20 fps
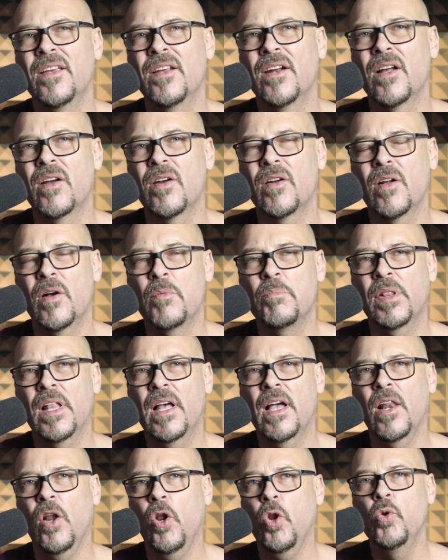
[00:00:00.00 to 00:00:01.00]
I
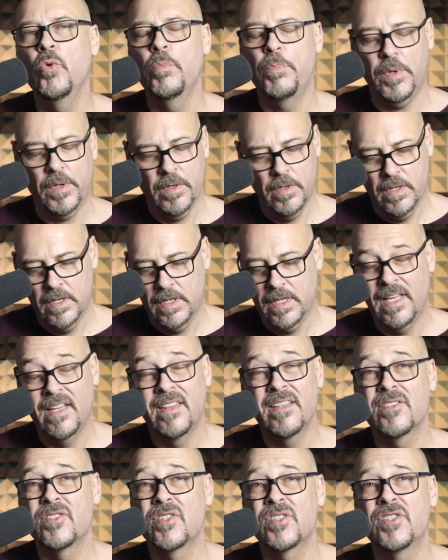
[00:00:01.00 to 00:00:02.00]
play a loop
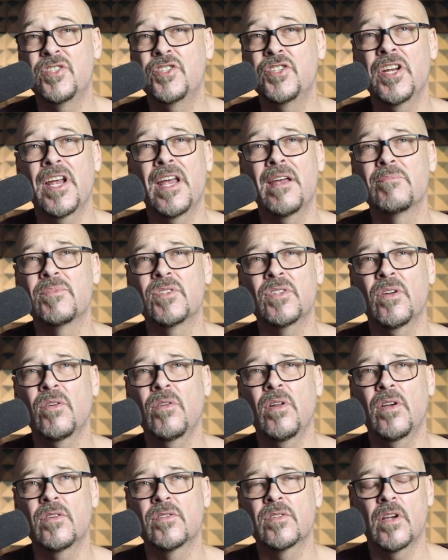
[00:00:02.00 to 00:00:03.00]
and then just jam
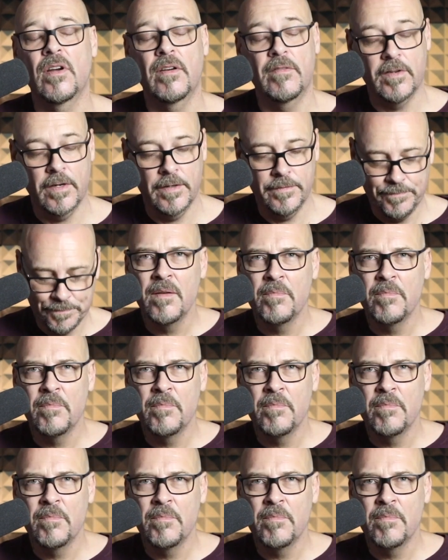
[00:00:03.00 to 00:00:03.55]
solos over it.